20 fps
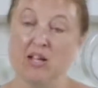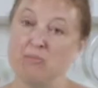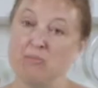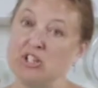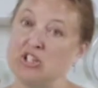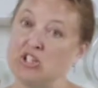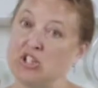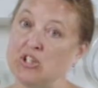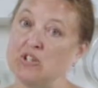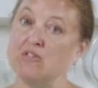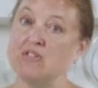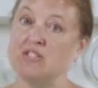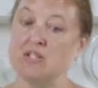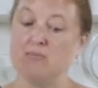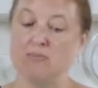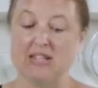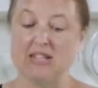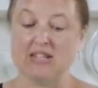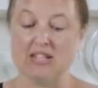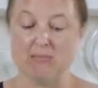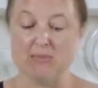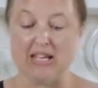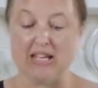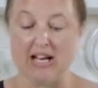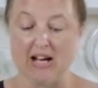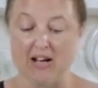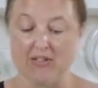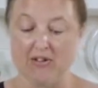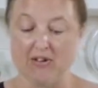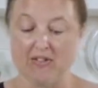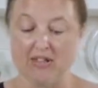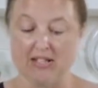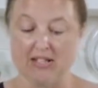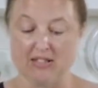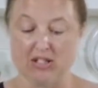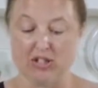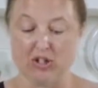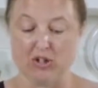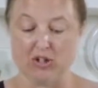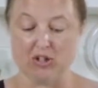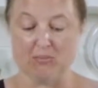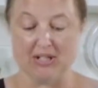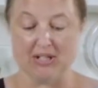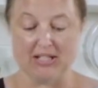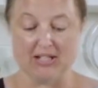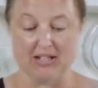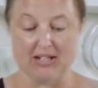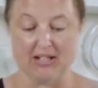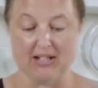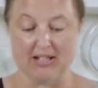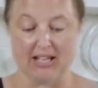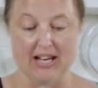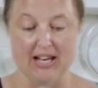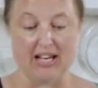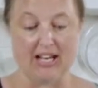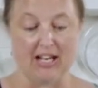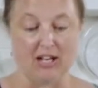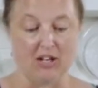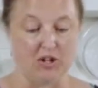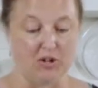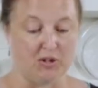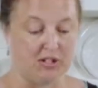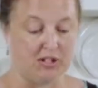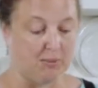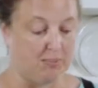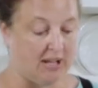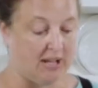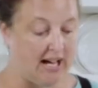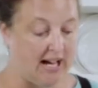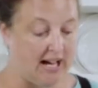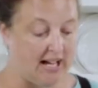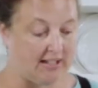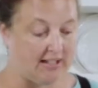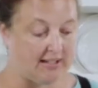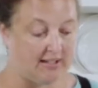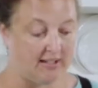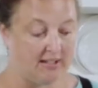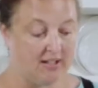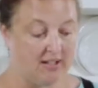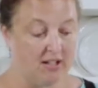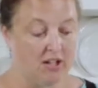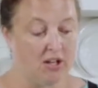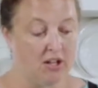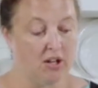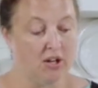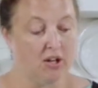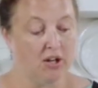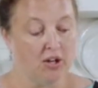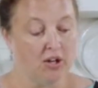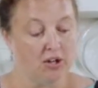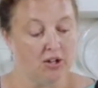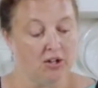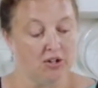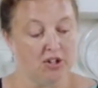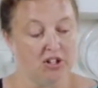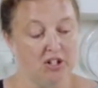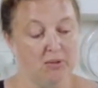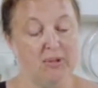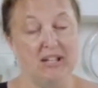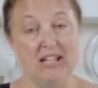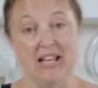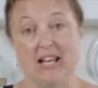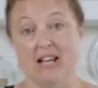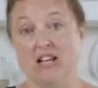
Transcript: let me show you some of the other things that you're going to be getting in your supplies. You're going to be